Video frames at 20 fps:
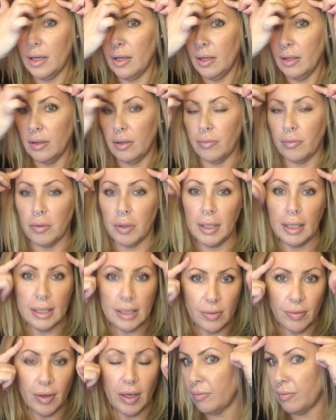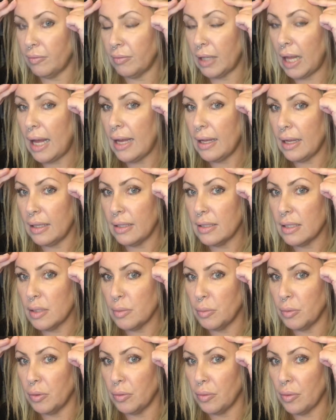The forehead's very flat and
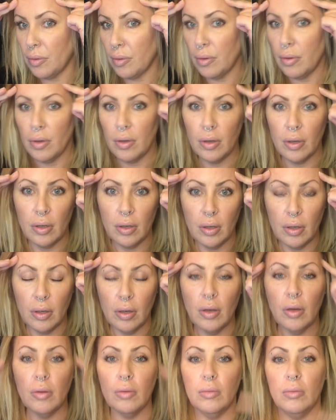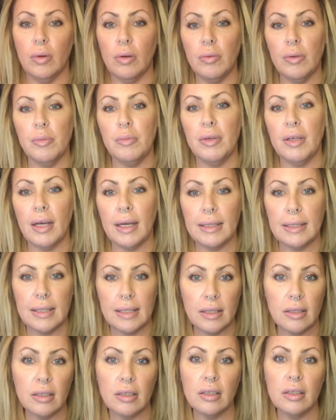smooth. What would be
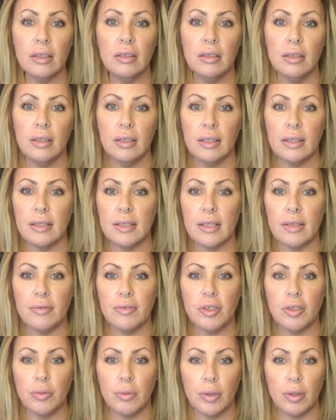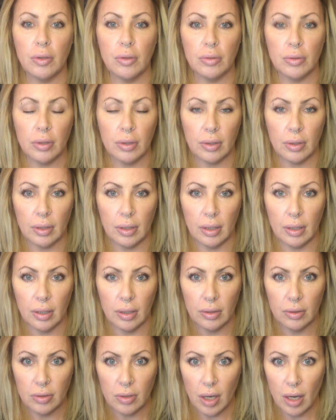ideal is if she would go to the
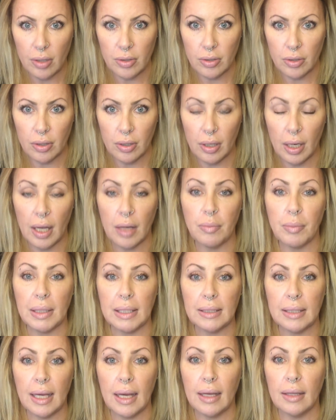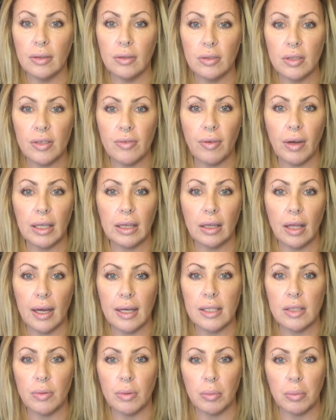doctor and maintain those fine
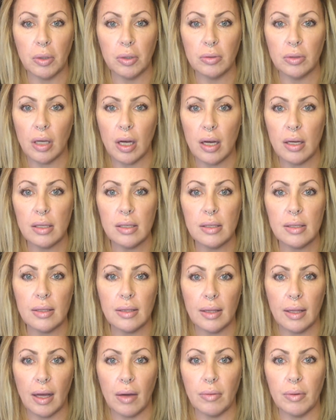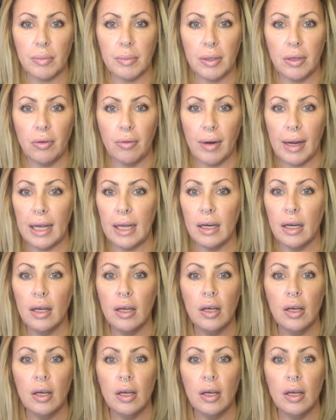lines with Botox. That would be great.